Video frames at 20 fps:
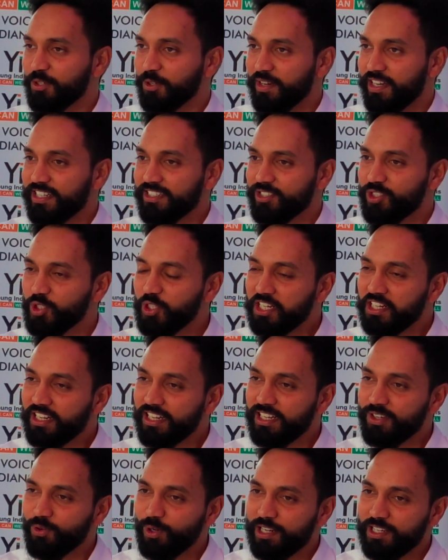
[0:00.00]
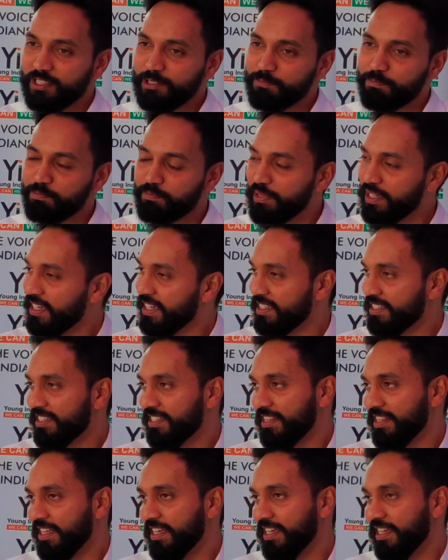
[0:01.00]
you, right, generally one of the biggest
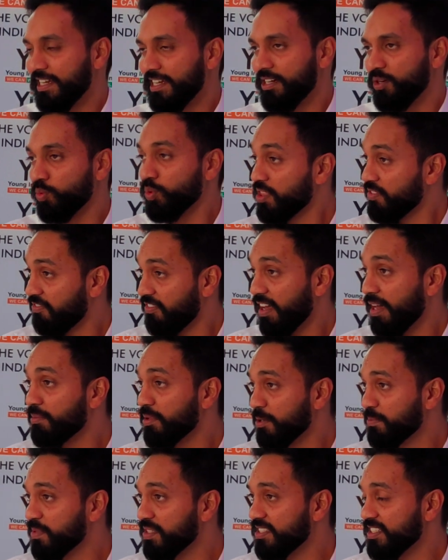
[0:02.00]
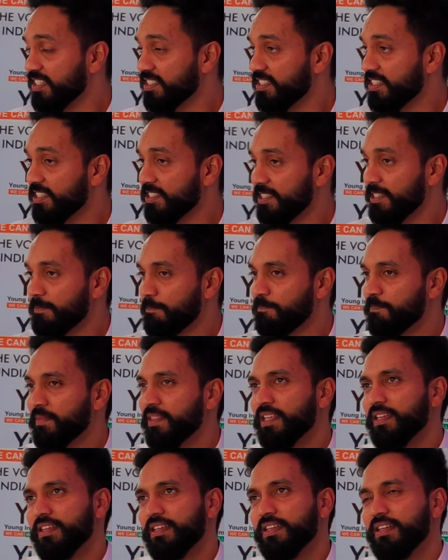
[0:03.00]
thing with family business is
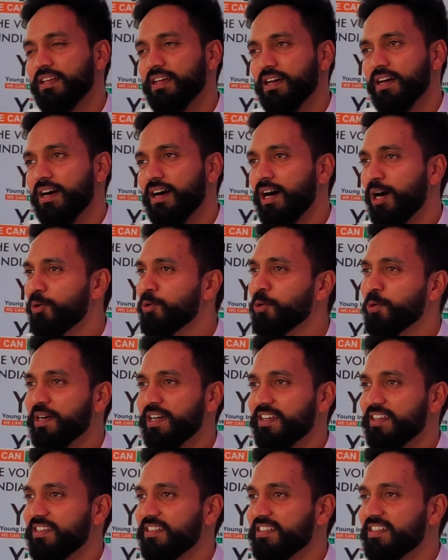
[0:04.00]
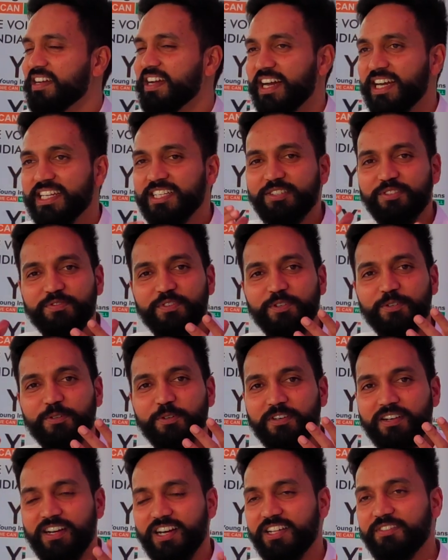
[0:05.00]
how do I kind of,
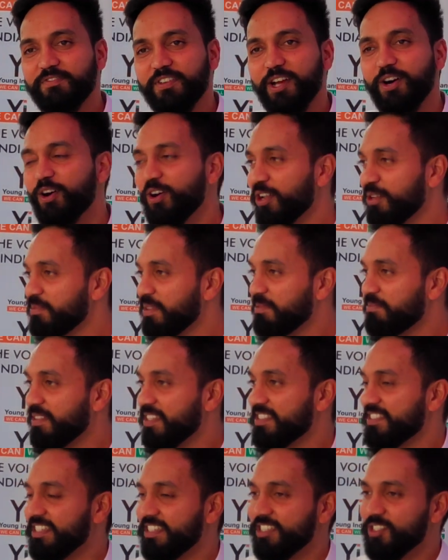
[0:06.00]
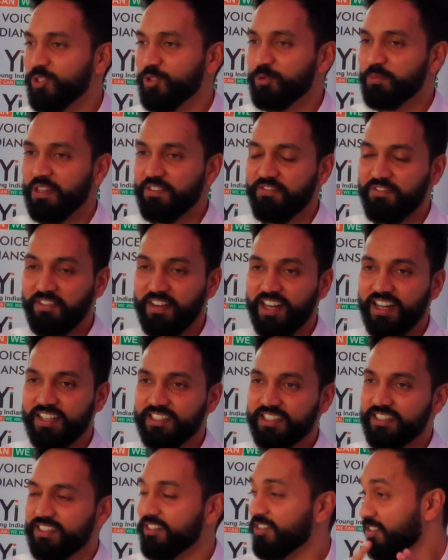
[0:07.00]
convey all my message to my
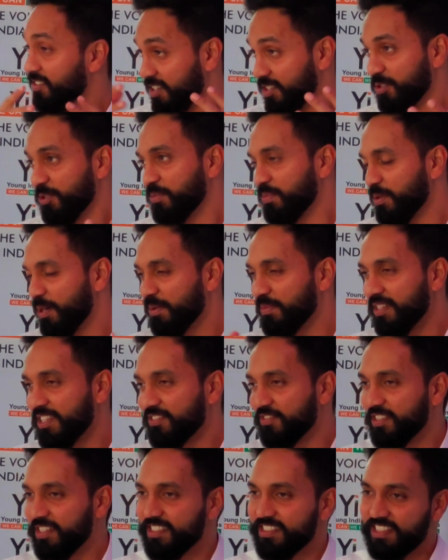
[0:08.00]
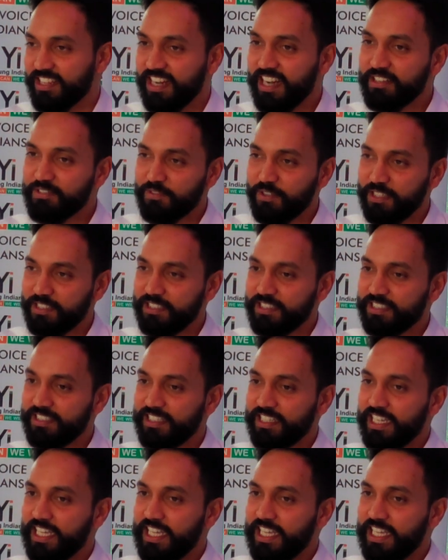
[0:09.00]
father or, probably if it is grandfathers